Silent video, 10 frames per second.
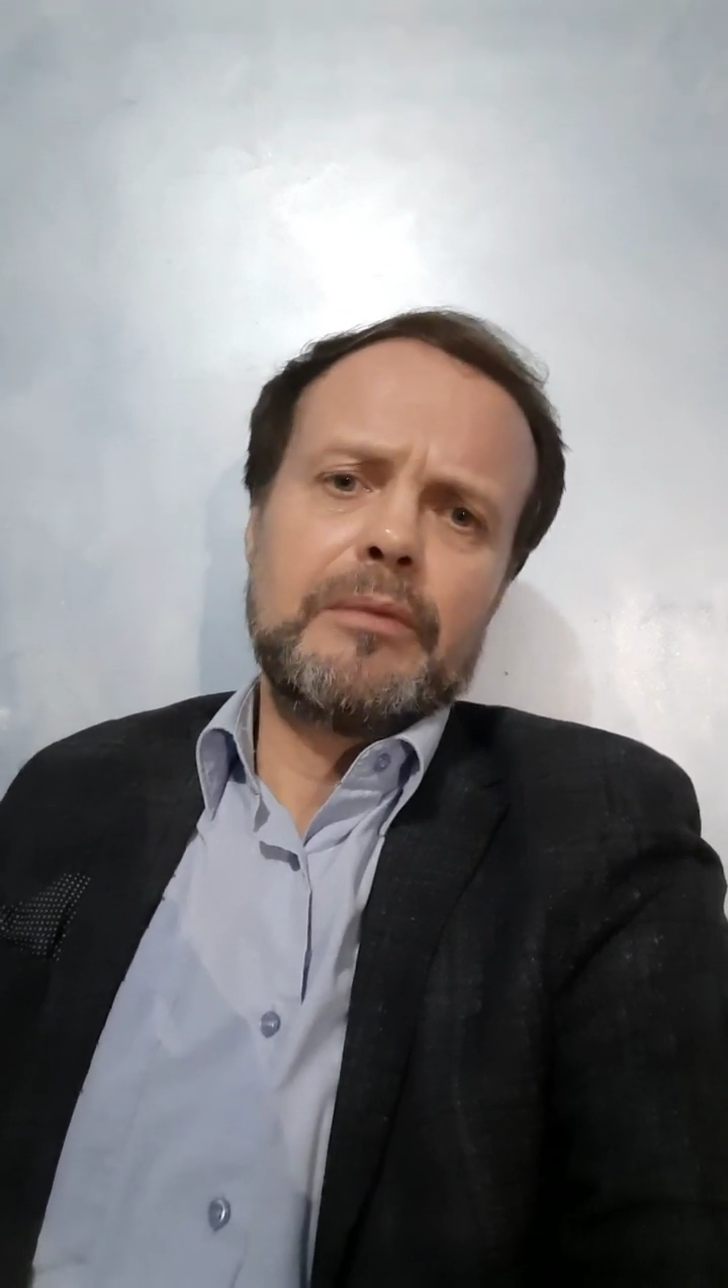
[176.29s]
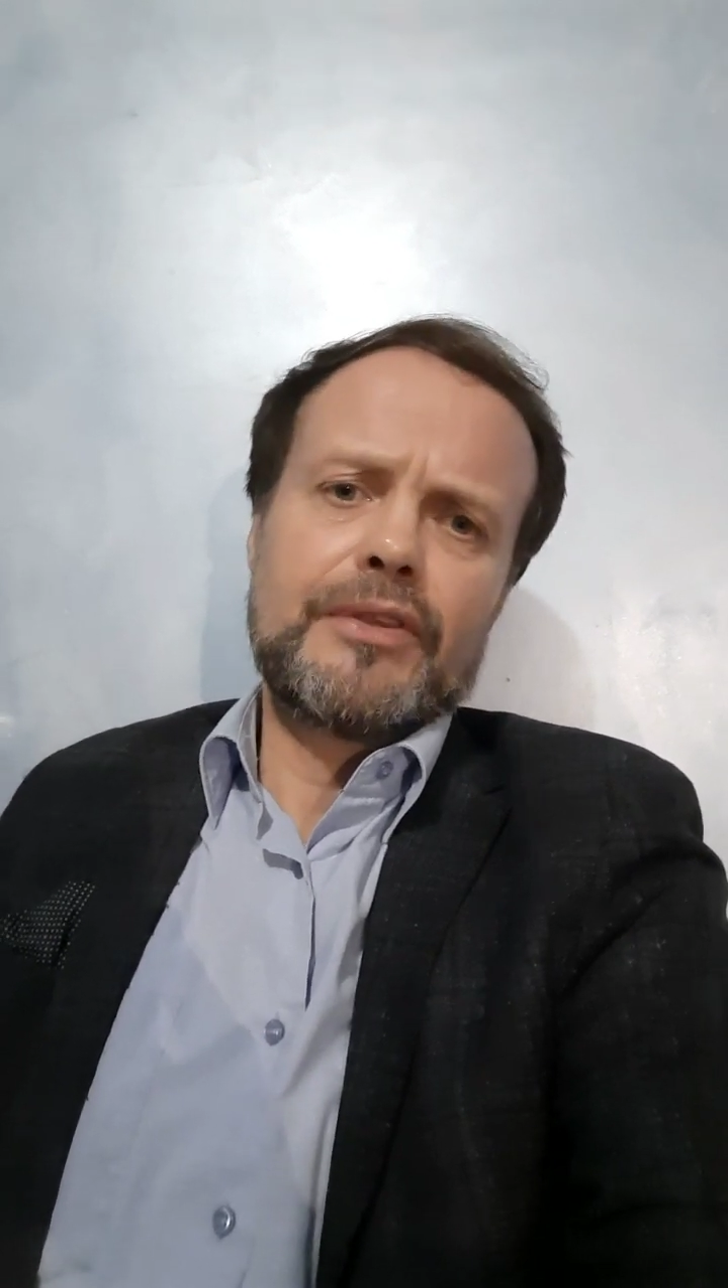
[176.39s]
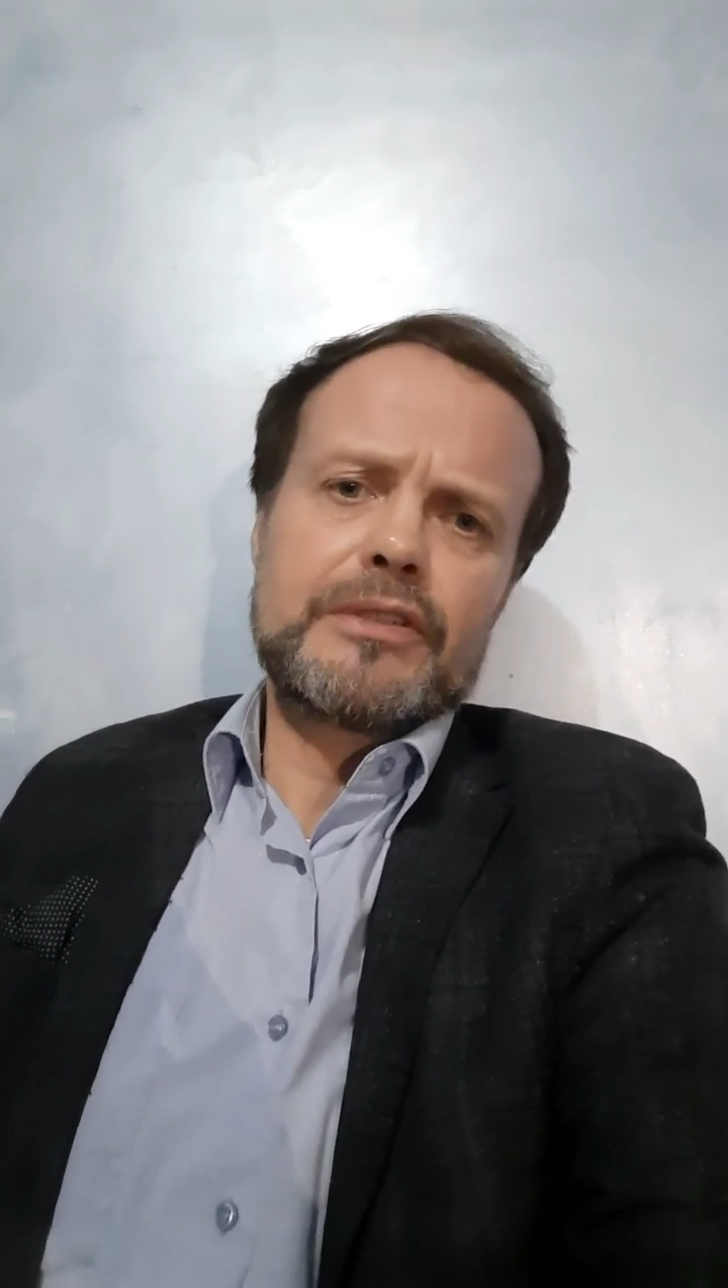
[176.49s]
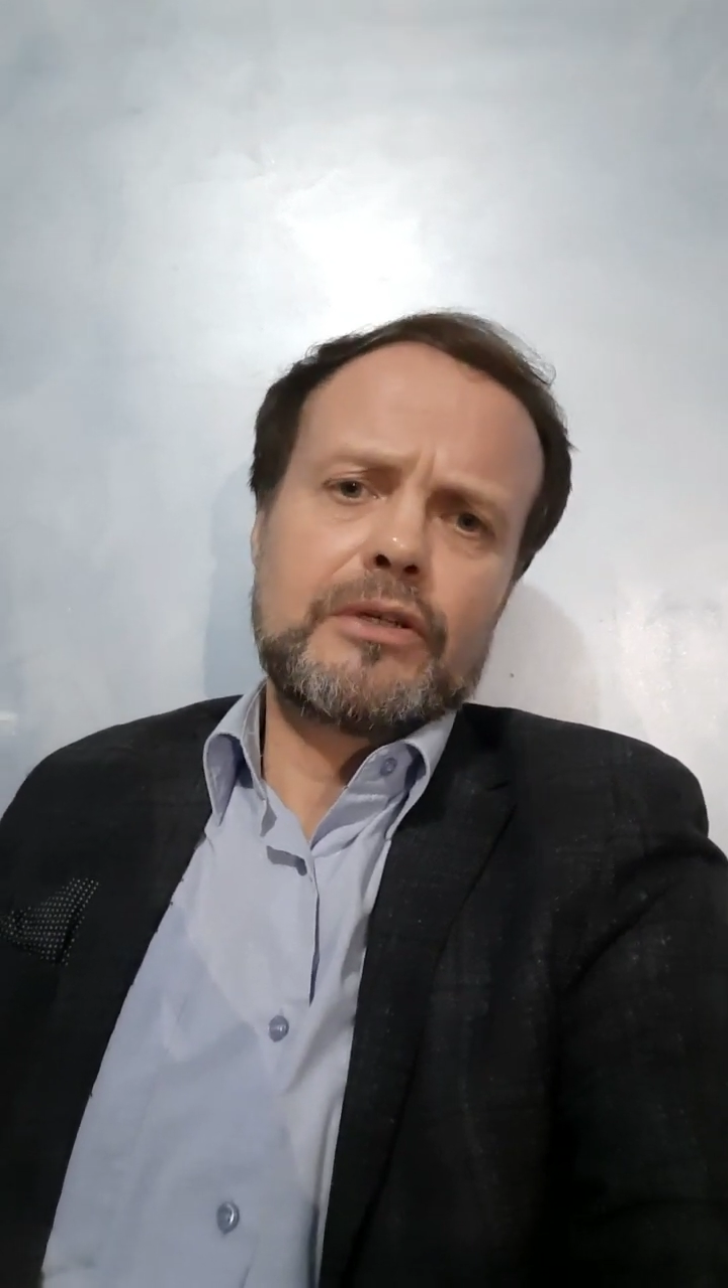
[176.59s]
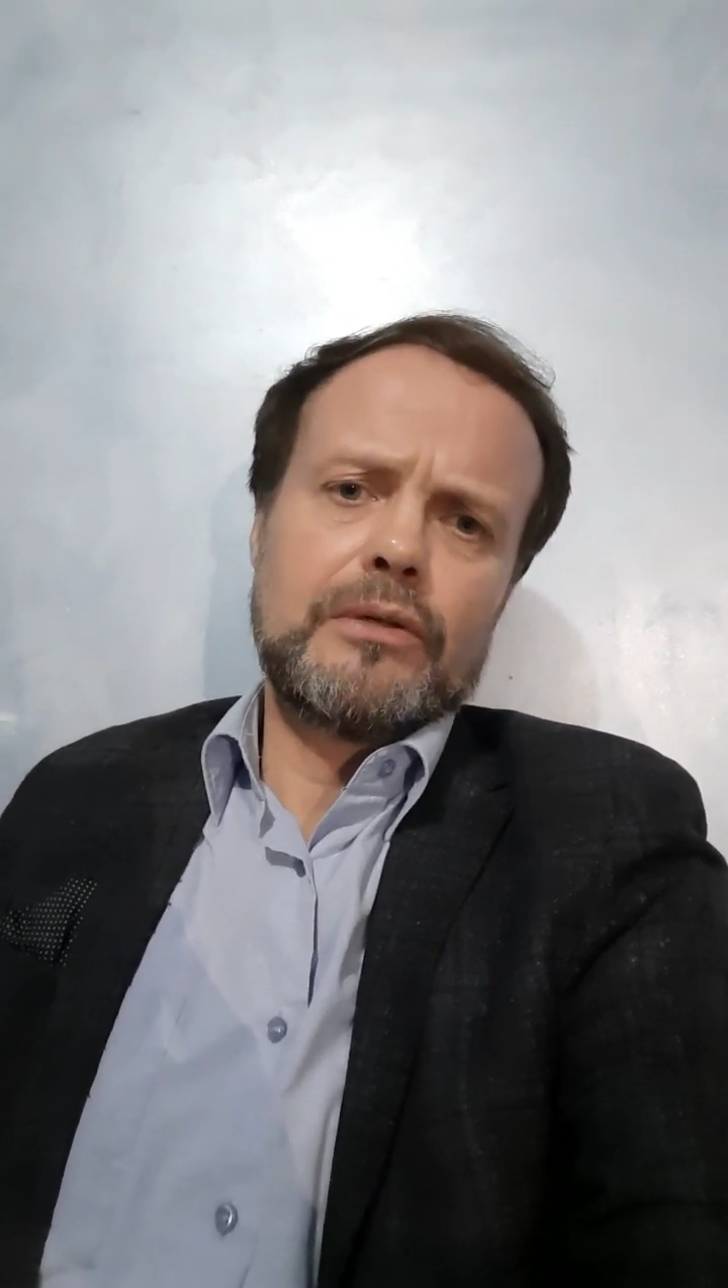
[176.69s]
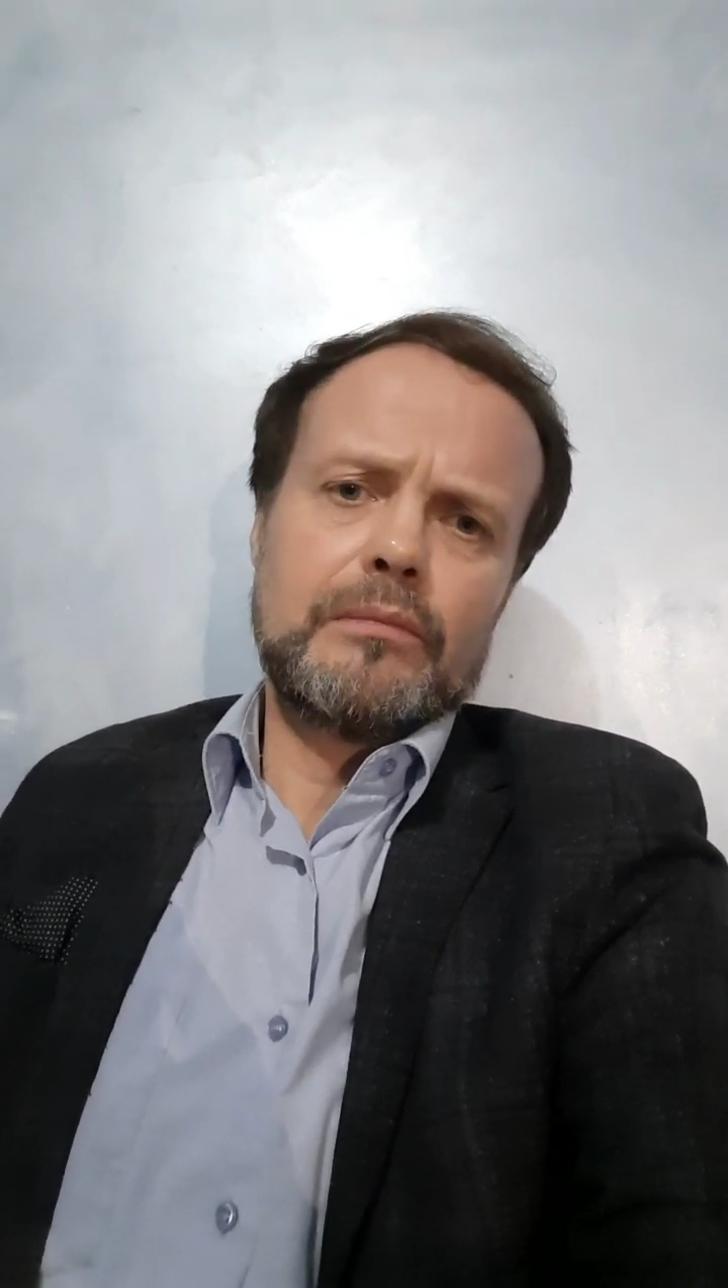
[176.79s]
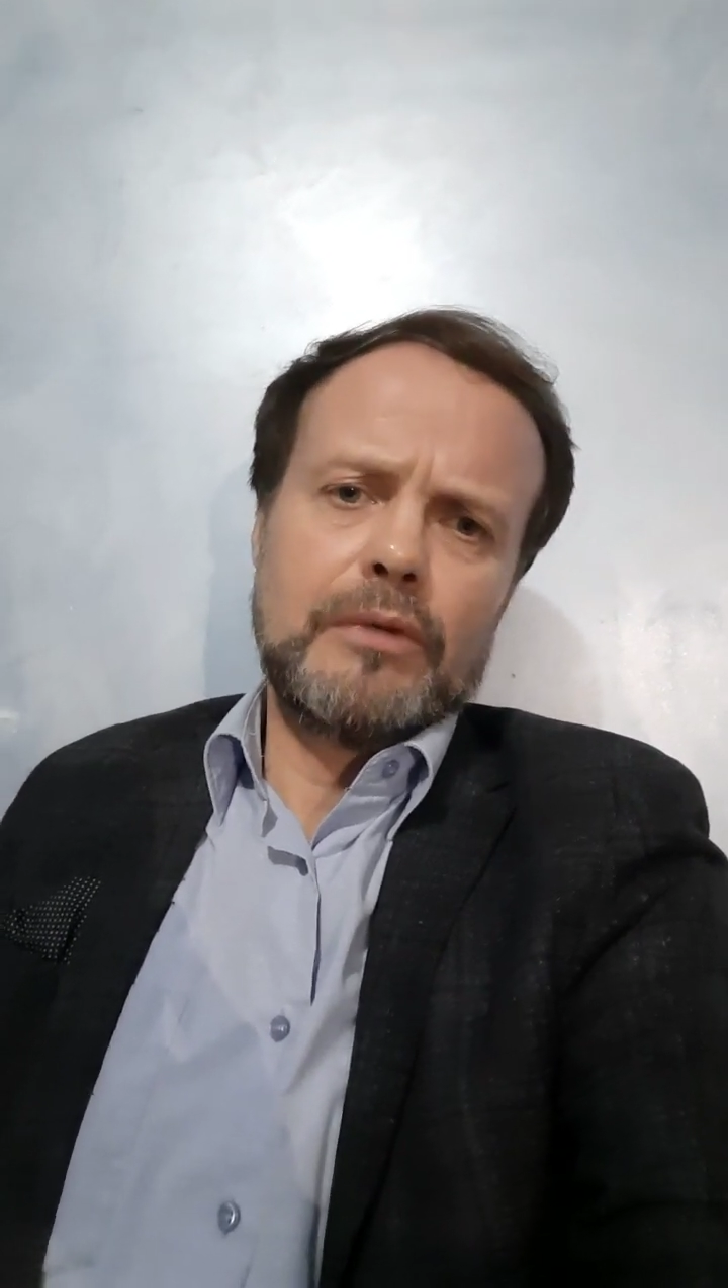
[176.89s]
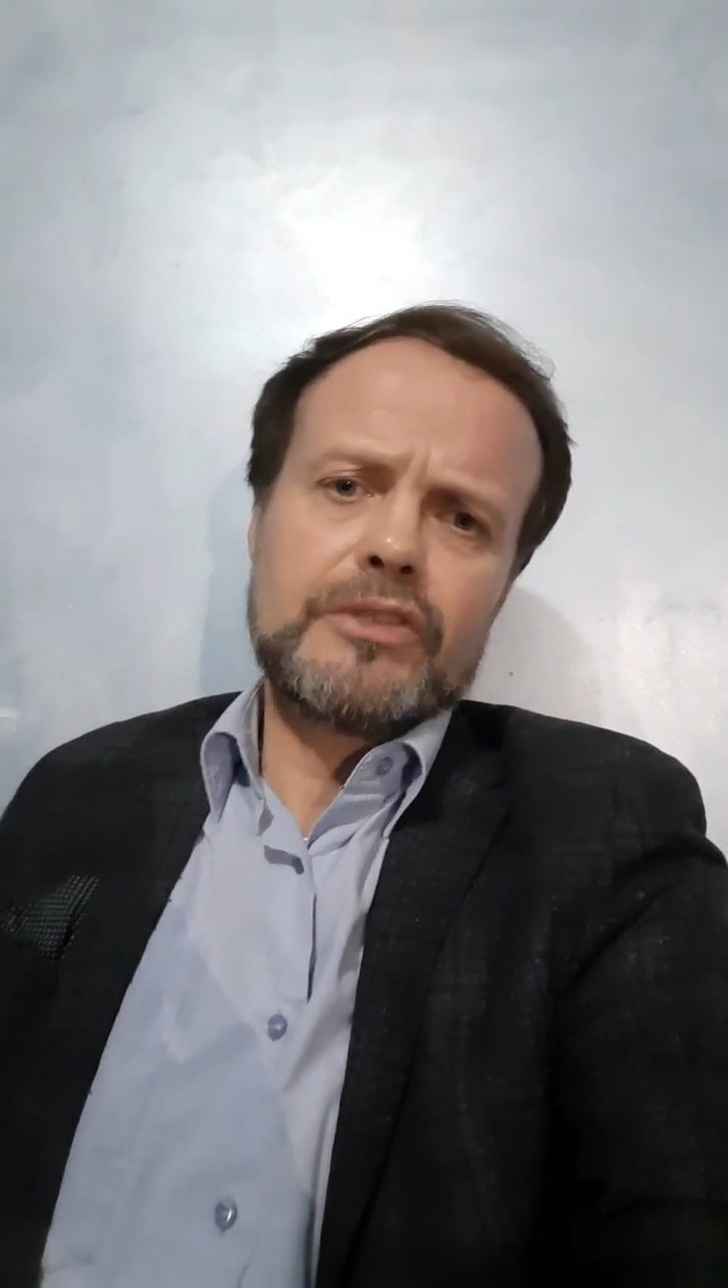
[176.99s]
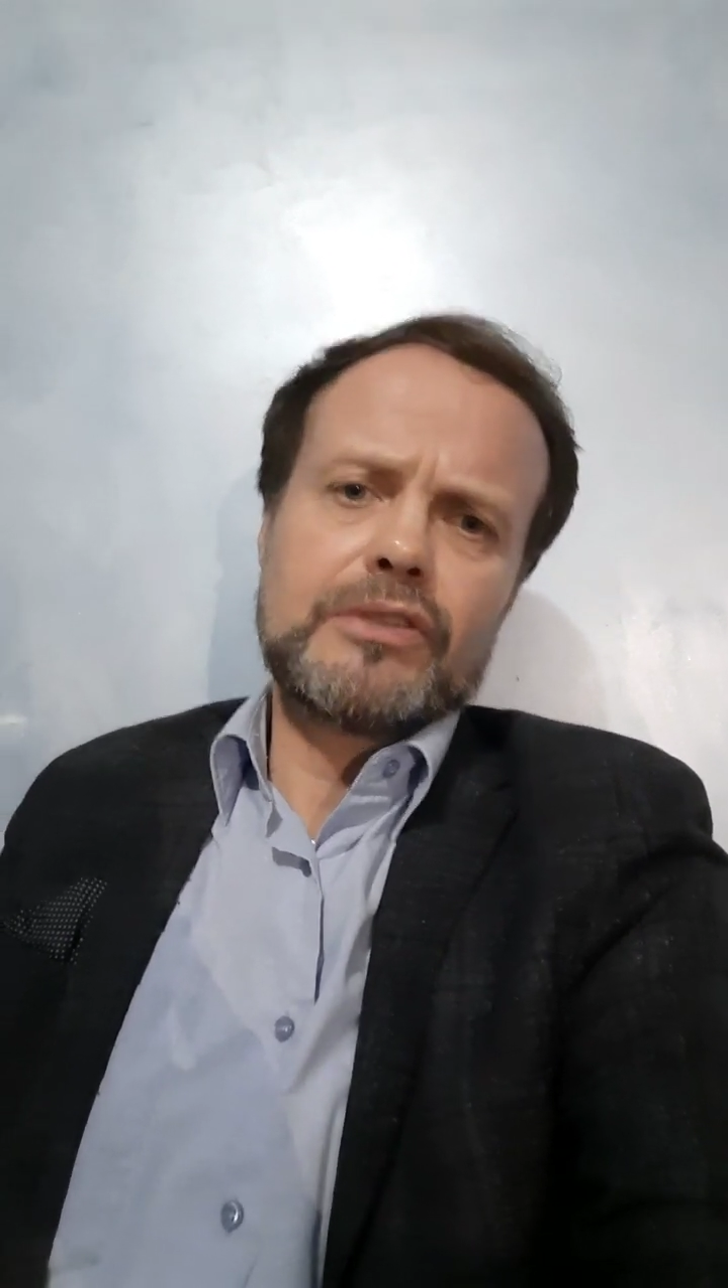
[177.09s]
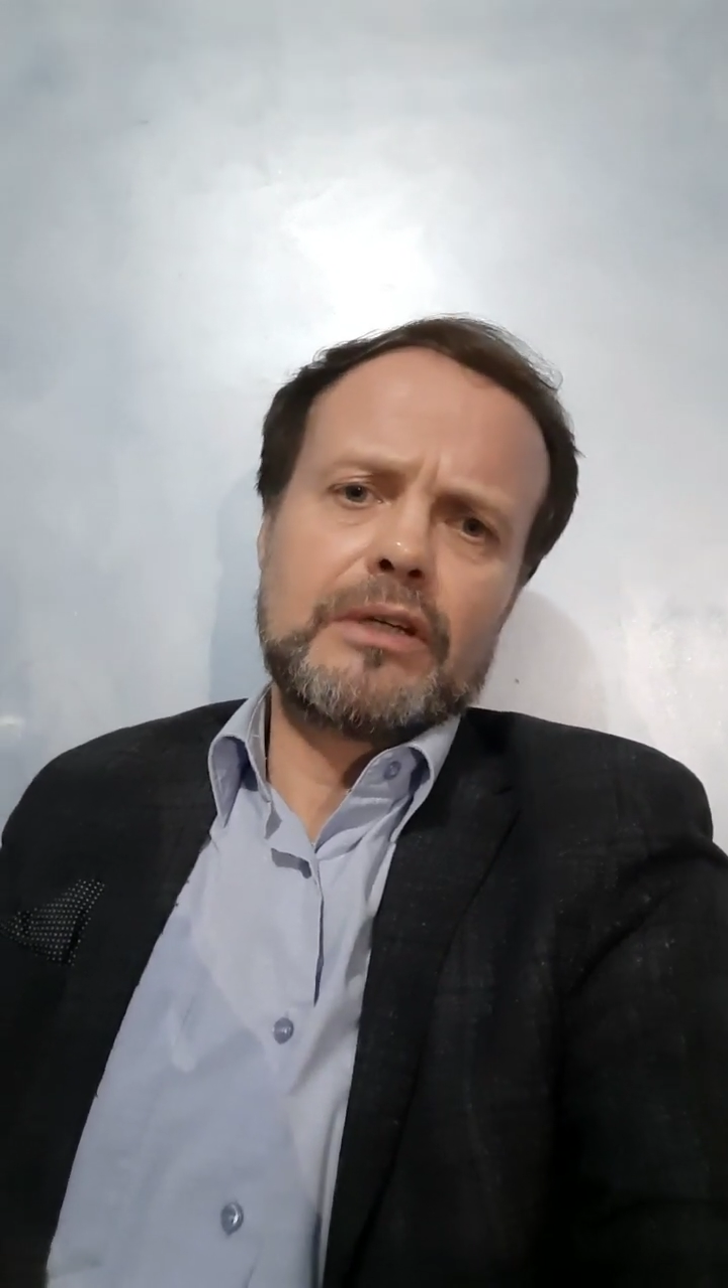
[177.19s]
months